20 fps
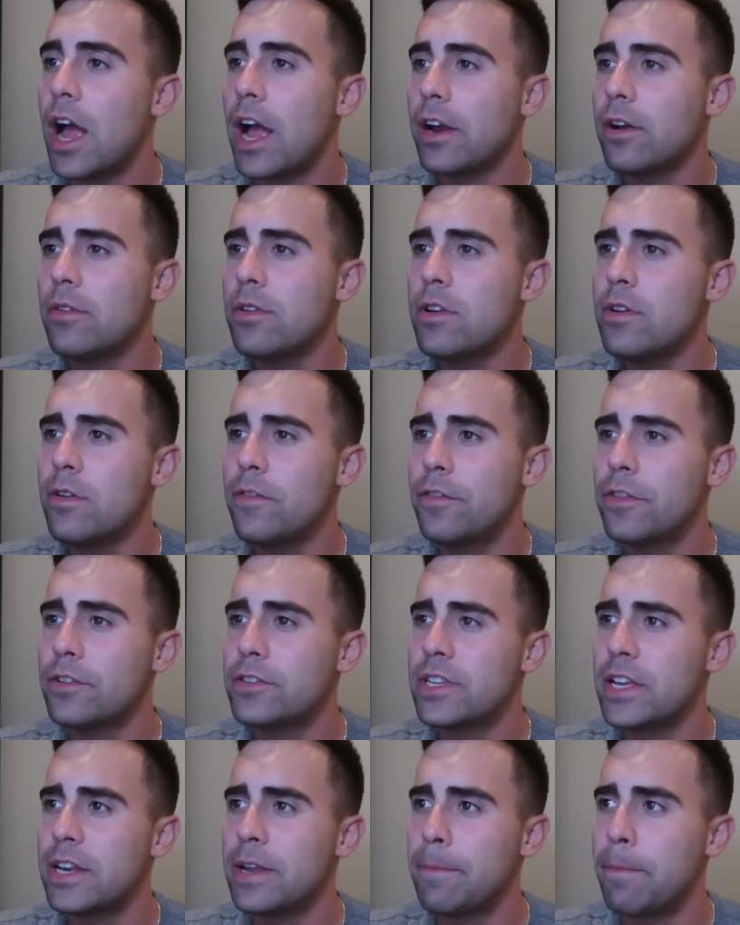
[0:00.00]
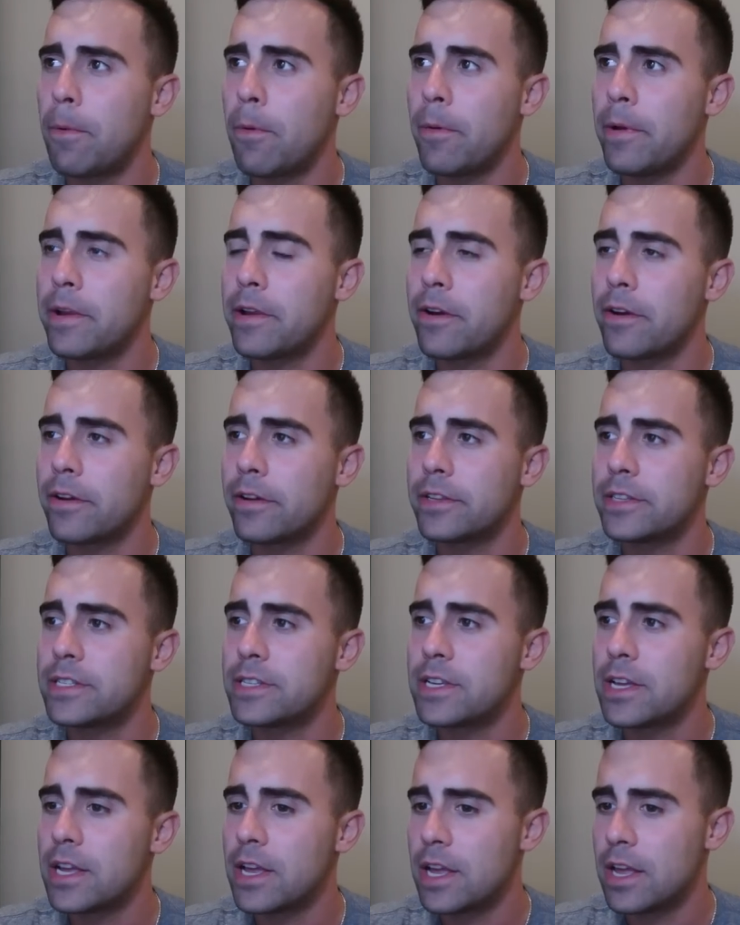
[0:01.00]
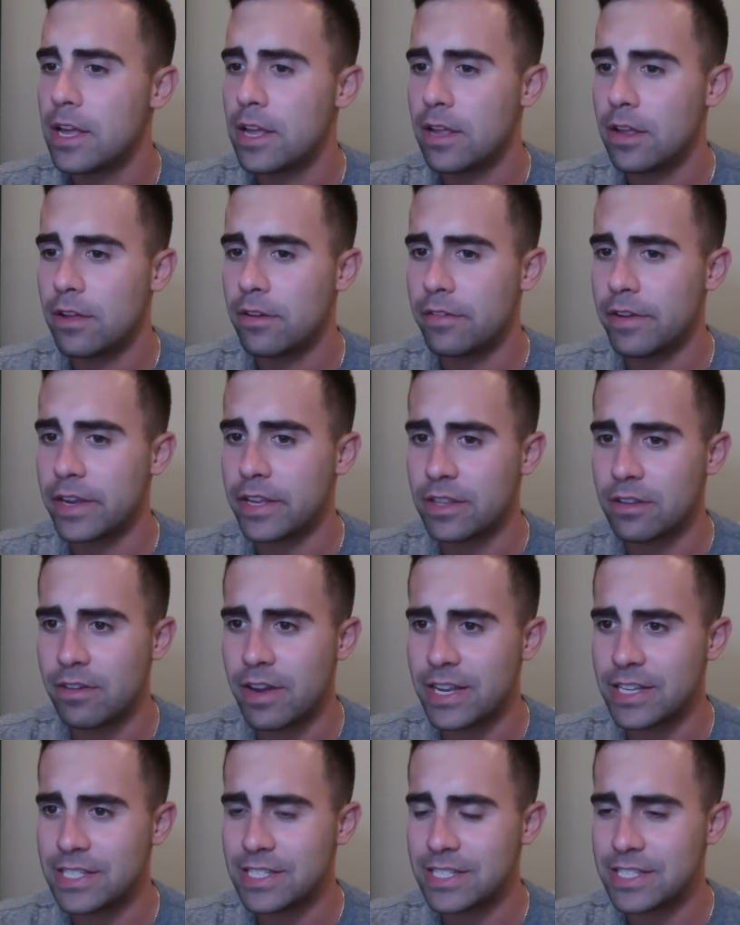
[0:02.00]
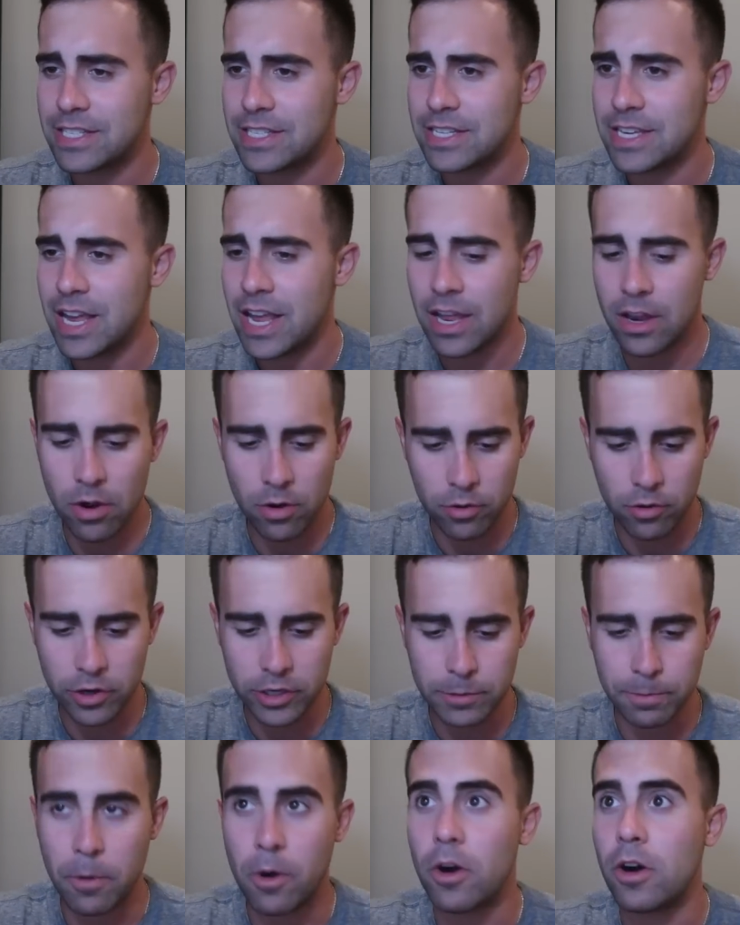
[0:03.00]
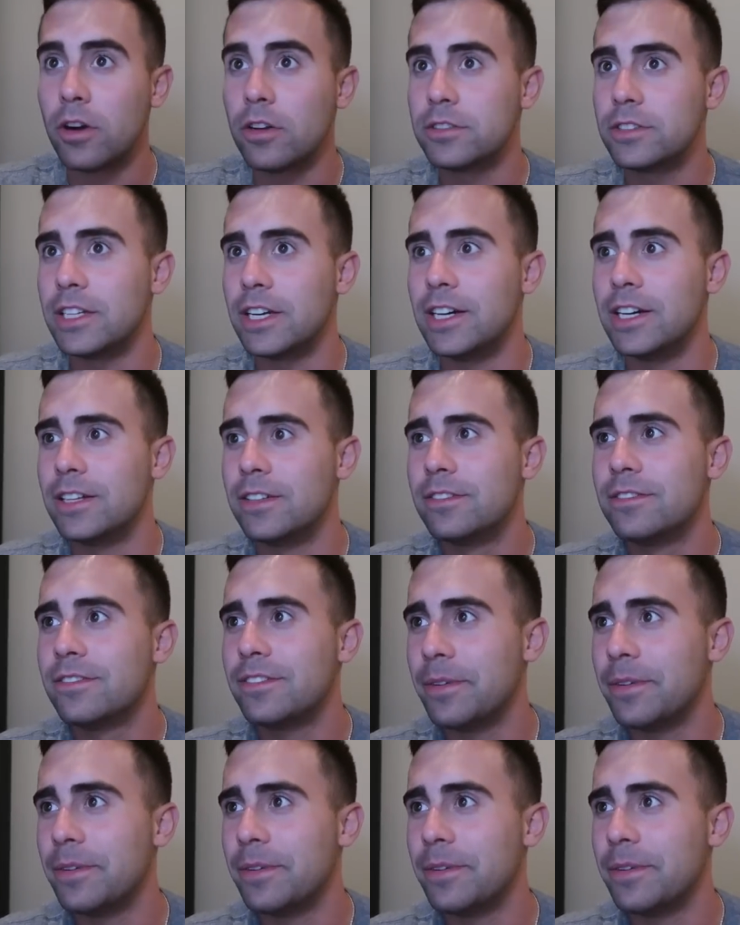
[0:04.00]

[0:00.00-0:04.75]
I don't know if there's any point guards like in the last oh Chris Paul, duh.